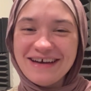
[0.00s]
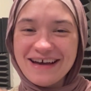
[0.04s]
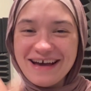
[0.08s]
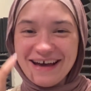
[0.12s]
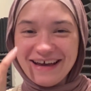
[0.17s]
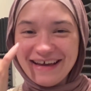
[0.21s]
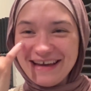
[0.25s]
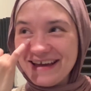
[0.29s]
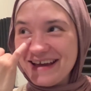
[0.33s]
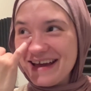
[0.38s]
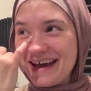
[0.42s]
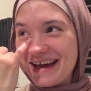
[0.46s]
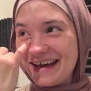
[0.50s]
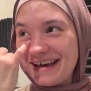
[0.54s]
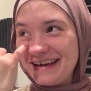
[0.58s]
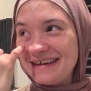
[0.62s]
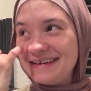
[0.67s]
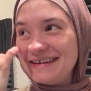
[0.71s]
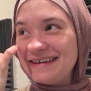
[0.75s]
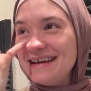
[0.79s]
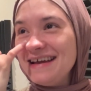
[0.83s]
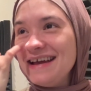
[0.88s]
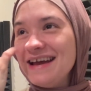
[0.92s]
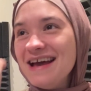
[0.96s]
I
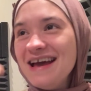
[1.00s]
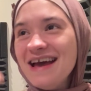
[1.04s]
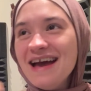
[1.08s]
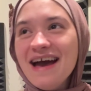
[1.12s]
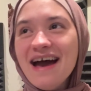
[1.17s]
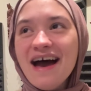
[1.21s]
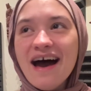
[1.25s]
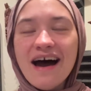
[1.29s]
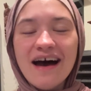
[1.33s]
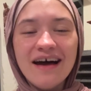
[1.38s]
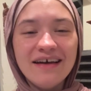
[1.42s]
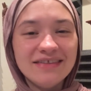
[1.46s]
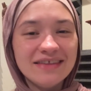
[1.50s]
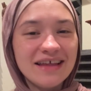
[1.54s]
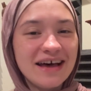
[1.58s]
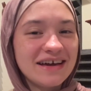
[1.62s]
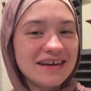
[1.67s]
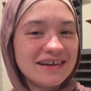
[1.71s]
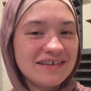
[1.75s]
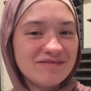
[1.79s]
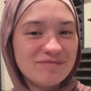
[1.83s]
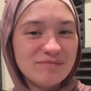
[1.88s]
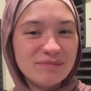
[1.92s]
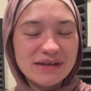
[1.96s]
had a lot
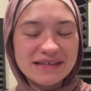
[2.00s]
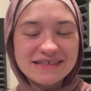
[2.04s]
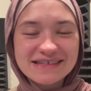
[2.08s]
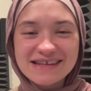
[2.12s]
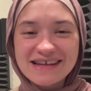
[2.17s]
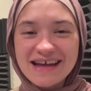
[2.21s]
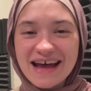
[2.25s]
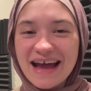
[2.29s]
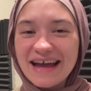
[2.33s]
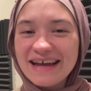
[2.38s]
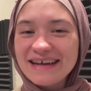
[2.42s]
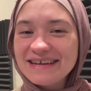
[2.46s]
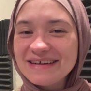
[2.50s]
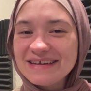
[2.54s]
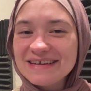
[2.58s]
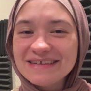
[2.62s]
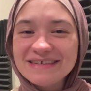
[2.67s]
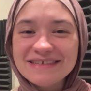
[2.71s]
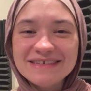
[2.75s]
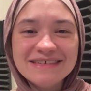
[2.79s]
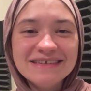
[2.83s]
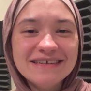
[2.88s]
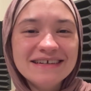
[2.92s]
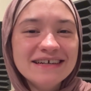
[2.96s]
of
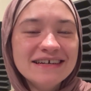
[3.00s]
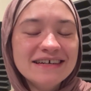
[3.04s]
misguided